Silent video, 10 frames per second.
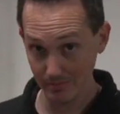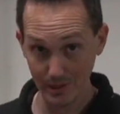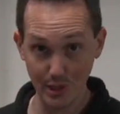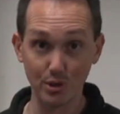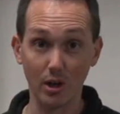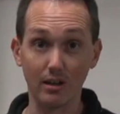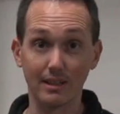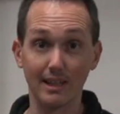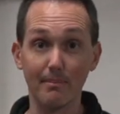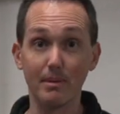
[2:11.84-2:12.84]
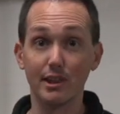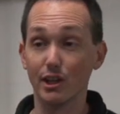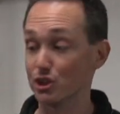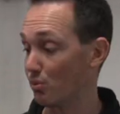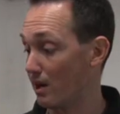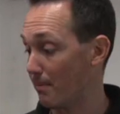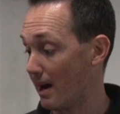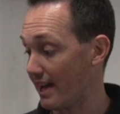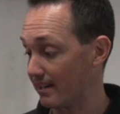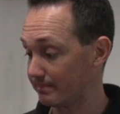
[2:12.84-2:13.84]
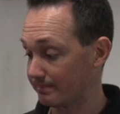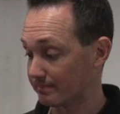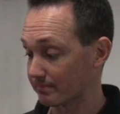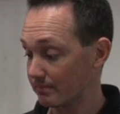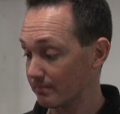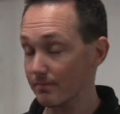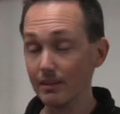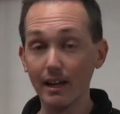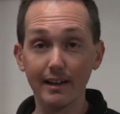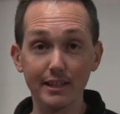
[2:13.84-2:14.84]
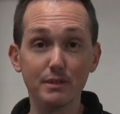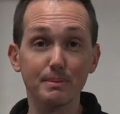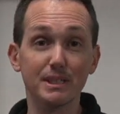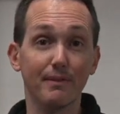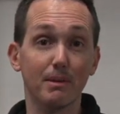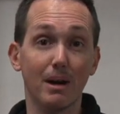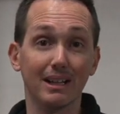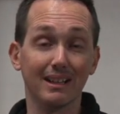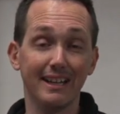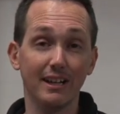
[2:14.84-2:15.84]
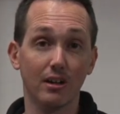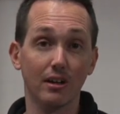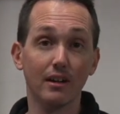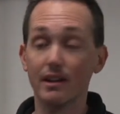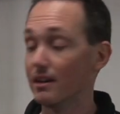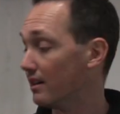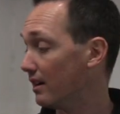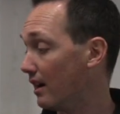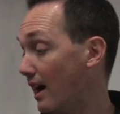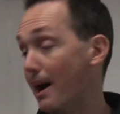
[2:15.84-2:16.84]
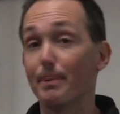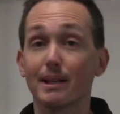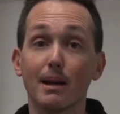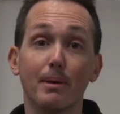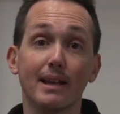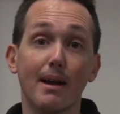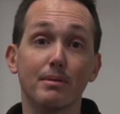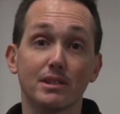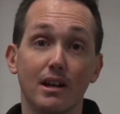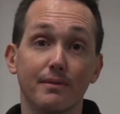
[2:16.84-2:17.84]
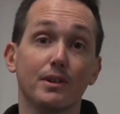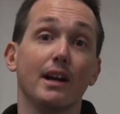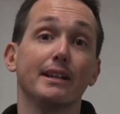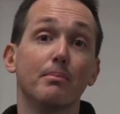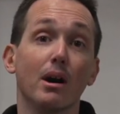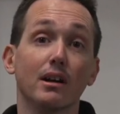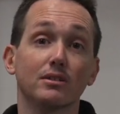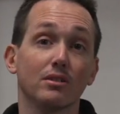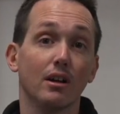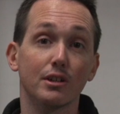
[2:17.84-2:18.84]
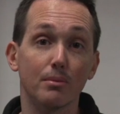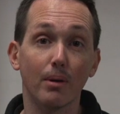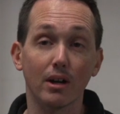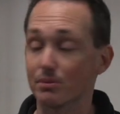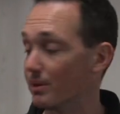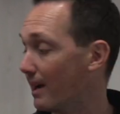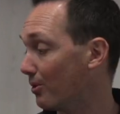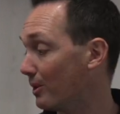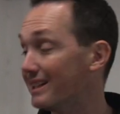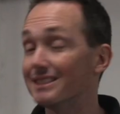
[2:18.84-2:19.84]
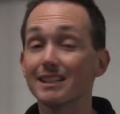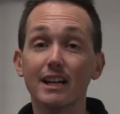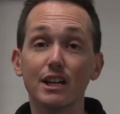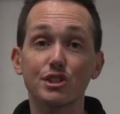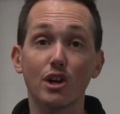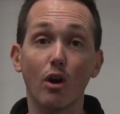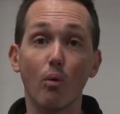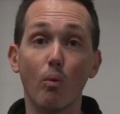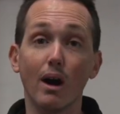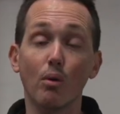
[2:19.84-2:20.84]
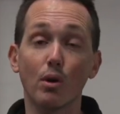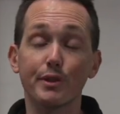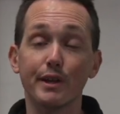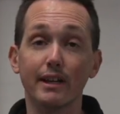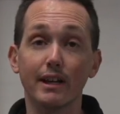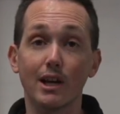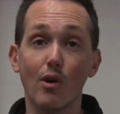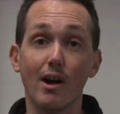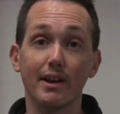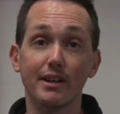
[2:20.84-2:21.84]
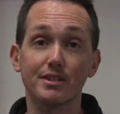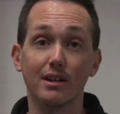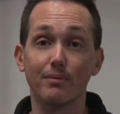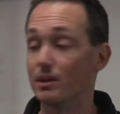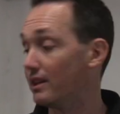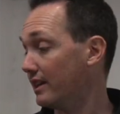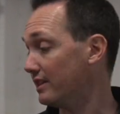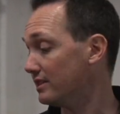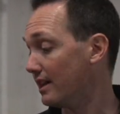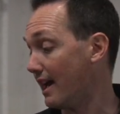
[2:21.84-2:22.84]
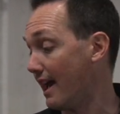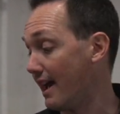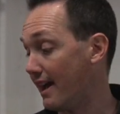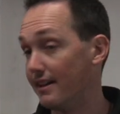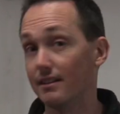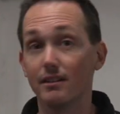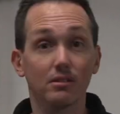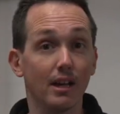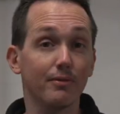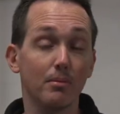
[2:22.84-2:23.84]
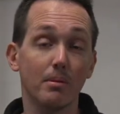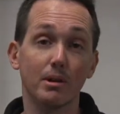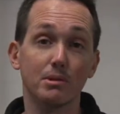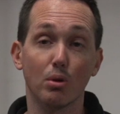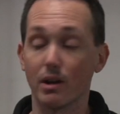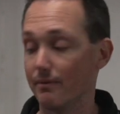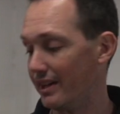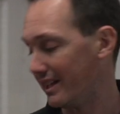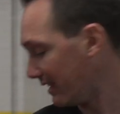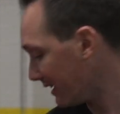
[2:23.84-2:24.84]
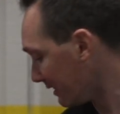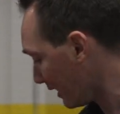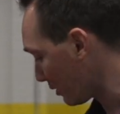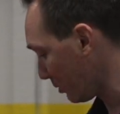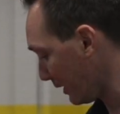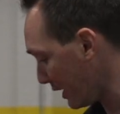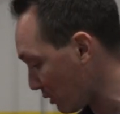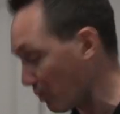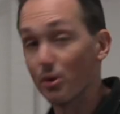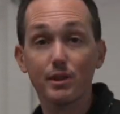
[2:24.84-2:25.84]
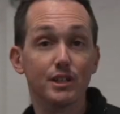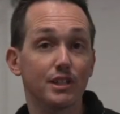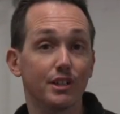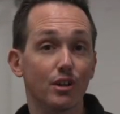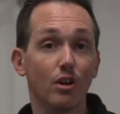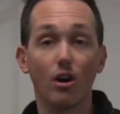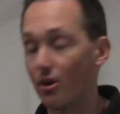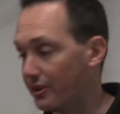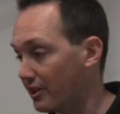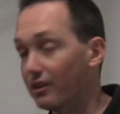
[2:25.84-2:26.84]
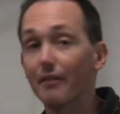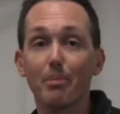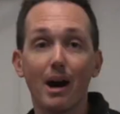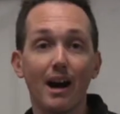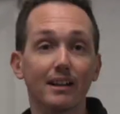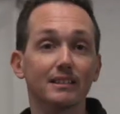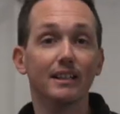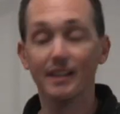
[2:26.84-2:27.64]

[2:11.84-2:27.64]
you talk to them, they'll swear by it. Uh, this specific model here uh, I picked up on Amazon for 90 bucks or 100 bucks, whatever it is. So well worth it. Go out, get yourself one of these, and your life will be much more convenient. You can literally throw this in your car, in your glove box,